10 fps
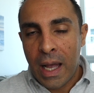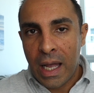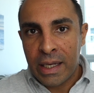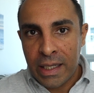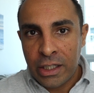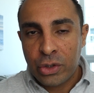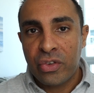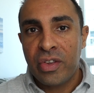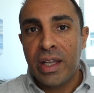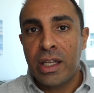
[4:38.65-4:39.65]
An
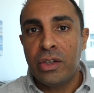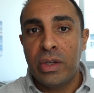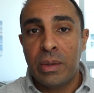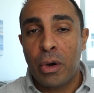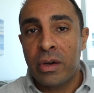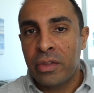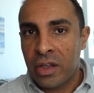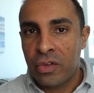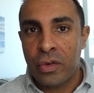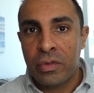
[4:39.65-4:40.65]
interesting and unique part of the
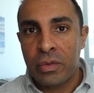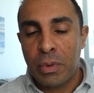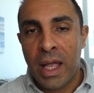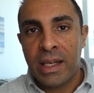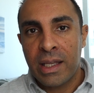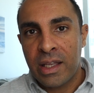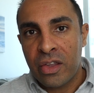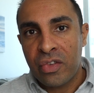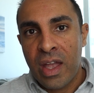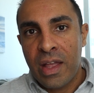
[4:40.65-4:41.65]
Conservative plan
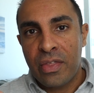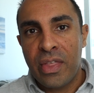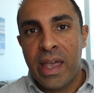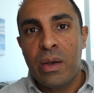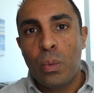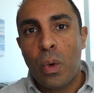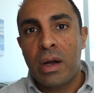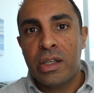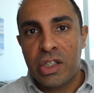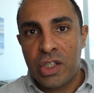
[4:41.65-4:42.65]
is they
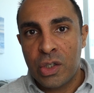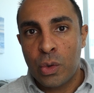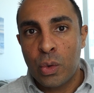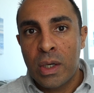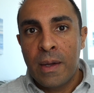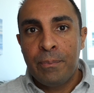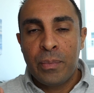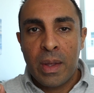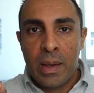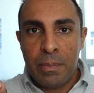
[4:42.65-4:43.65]
want to
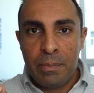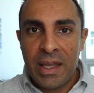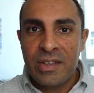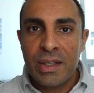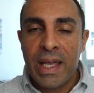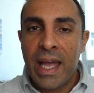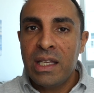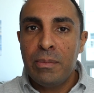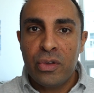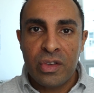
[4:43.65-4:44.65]
basically any
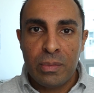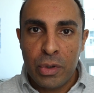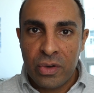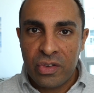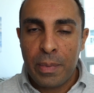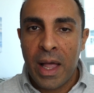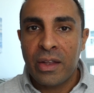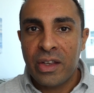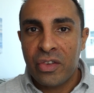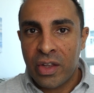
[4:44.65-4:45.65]

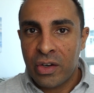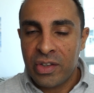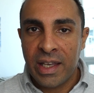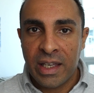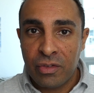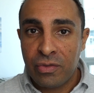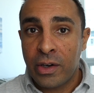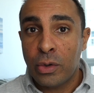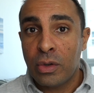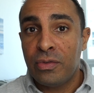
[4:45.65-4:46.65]
municipalities that are taking
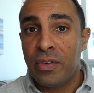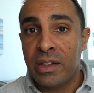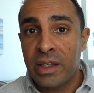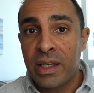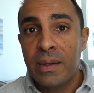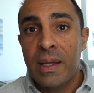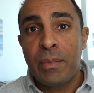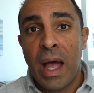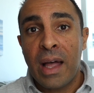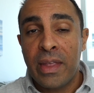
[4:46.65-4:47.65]
federal funding,
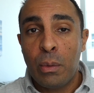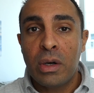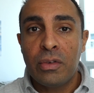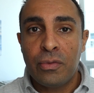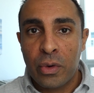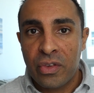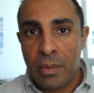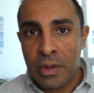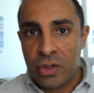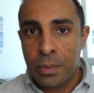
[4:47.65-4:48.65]
they want to force them
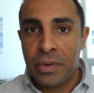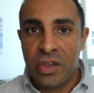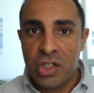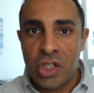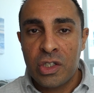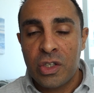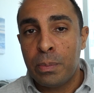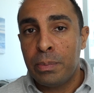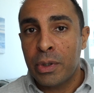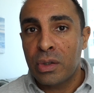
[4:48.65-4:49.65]
into a position to
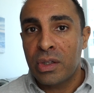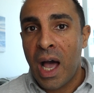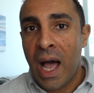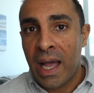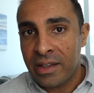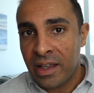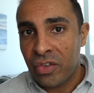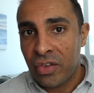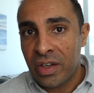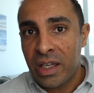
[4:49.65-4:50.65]
build high
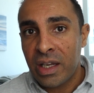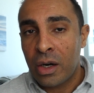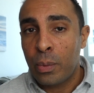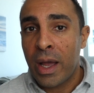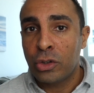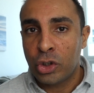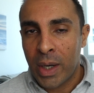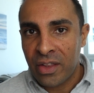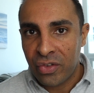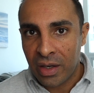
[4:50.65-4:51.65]
density around
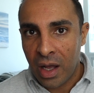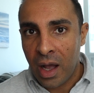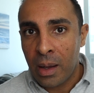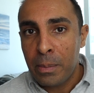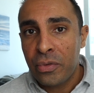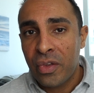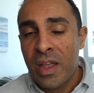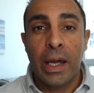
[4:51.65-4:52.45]
transit hubs.